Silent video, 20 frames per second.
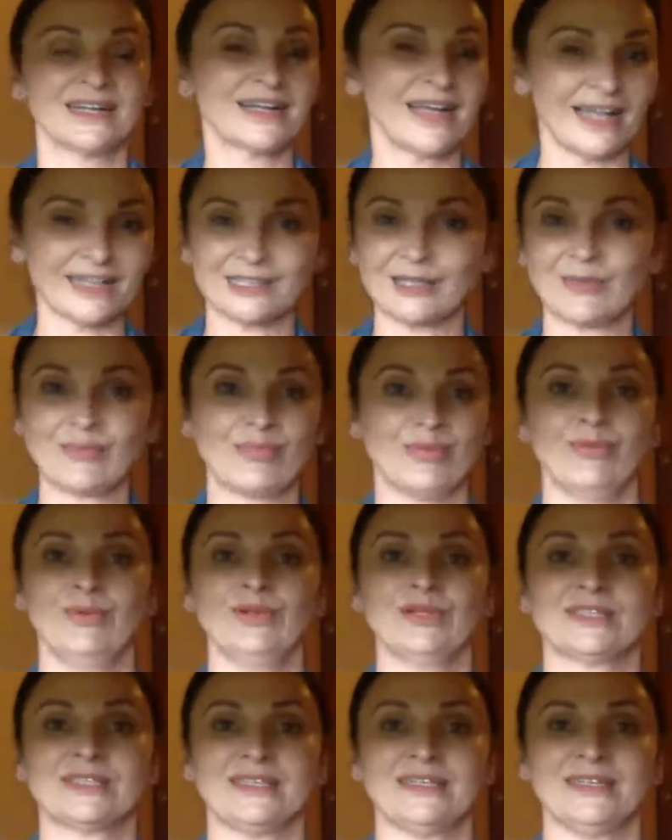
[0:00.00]

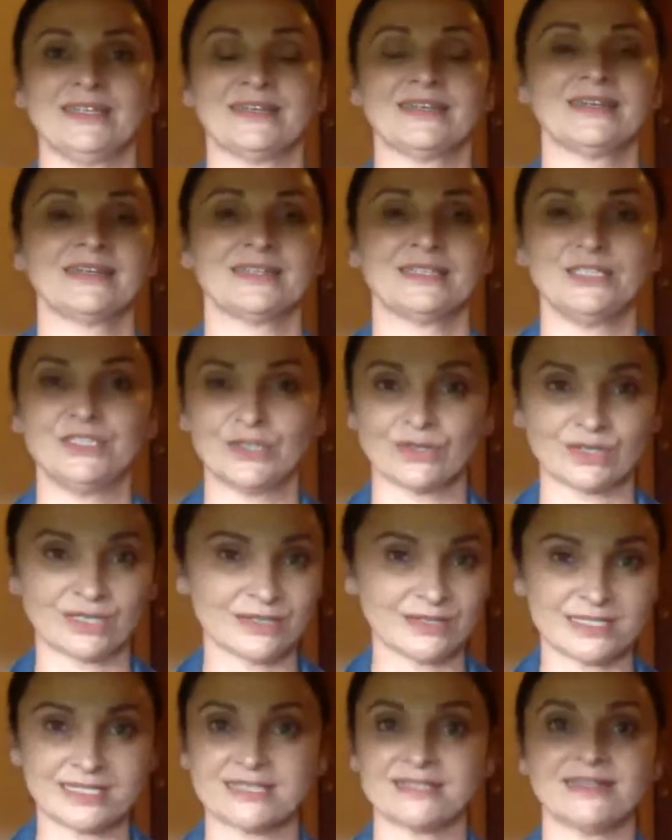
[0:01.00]
catapulting
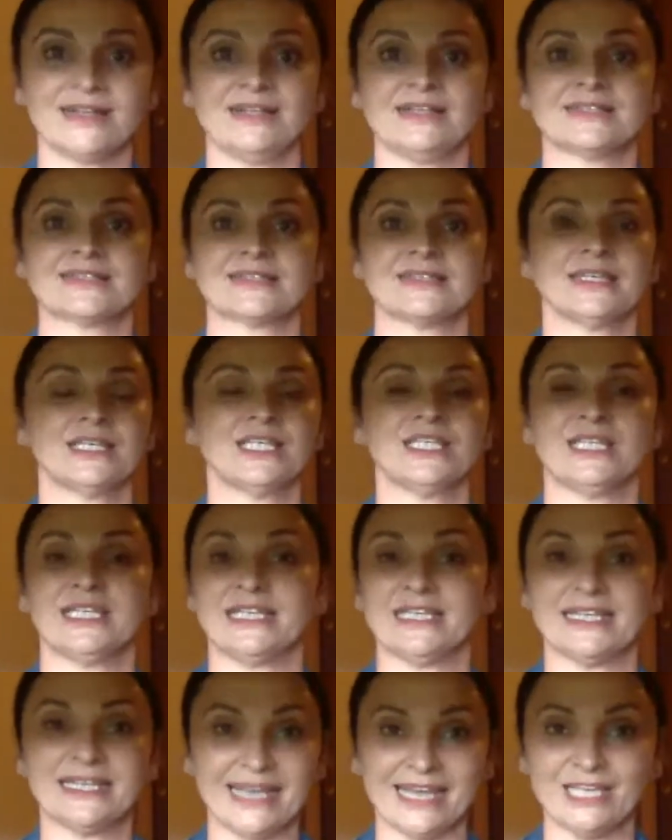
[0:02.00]
your results,
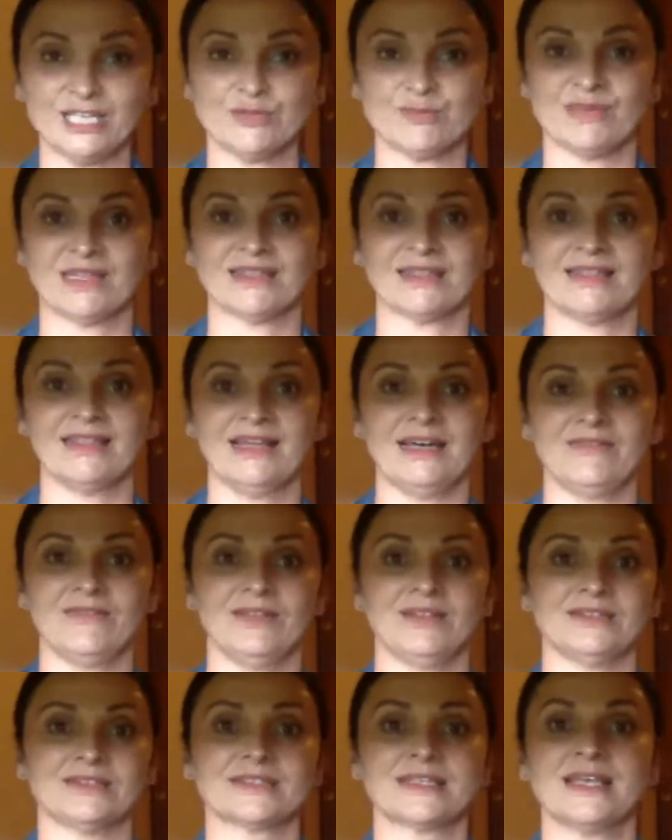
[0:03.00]
engagement
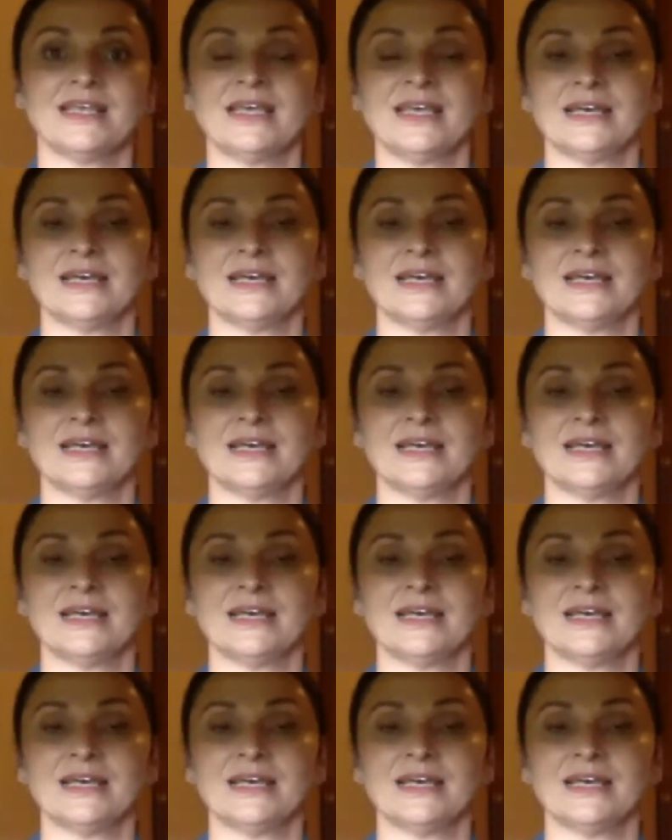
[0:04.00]
levels,